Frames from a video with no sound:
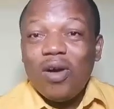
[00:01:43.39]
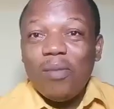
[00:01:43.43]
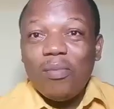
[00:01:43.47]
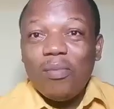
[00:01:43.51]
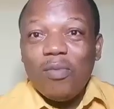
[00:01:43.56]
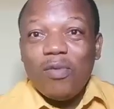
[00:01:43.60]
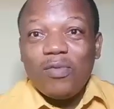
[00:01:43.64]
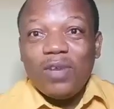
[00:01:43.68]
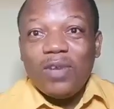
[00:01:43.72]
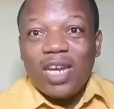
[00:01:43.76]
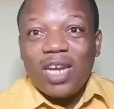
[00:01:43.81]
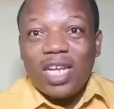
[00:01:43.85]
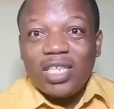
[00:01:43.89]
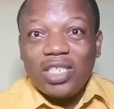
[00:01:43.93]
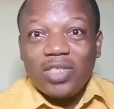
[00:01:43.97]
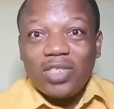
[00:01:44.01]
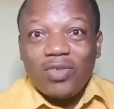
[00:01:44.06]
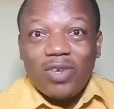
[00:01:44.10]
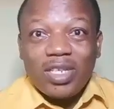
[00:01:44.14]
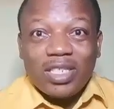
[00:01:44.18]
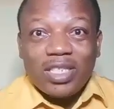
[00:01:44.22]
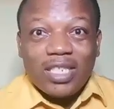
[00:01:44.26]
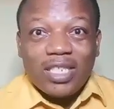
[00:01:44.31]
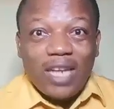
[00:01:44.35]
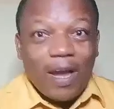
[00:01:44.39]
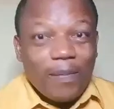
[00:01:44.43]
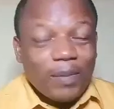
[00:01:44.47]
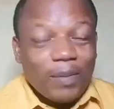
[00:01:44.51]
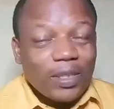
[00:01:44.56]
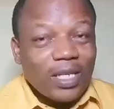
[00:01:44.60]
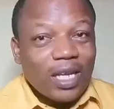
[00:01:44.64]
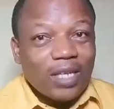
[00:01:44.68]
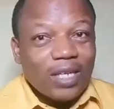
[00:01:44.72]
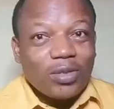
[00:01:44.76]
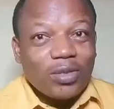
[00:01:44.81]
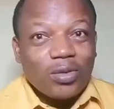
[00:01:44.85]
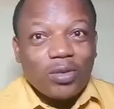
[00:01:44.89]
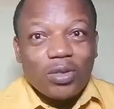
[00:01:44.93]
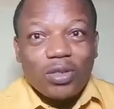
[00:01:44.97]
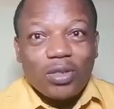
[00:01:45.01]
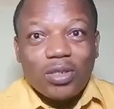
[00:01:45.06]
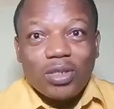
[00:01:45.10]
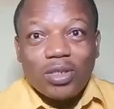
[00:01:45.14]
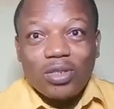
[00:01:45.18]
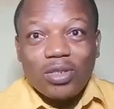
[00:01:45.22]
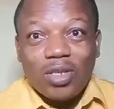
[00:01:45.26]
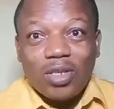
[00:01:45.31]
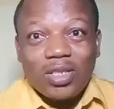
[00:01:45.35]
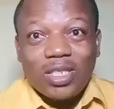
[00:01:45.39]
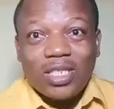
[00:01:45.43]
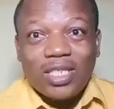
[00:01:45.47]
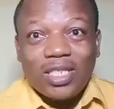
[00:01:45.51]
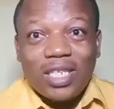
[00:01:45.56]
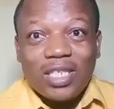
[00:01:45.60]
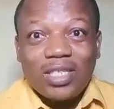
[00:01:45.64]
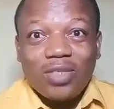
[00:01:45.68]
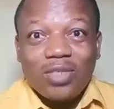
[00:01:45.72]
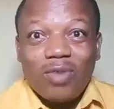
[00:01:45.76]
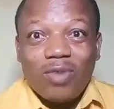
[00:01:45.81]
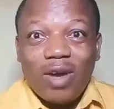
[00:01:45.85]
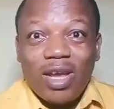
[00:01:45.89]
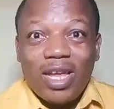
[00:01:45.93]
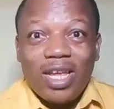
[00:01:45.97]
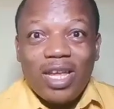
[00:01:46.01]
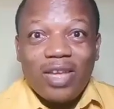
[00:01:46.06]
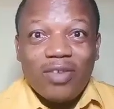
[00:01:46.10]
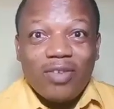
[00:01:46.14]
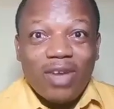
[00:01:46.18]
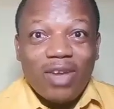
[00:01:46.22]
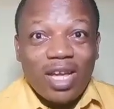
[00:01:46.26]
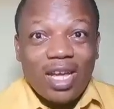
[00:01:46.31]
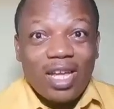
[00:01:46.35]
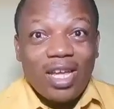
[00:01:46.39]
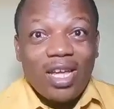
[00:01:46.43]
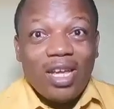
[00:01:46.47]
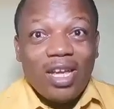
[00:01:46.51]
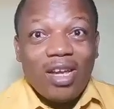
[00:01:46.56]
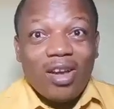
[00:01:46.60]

move the Nigeria's capital to north central area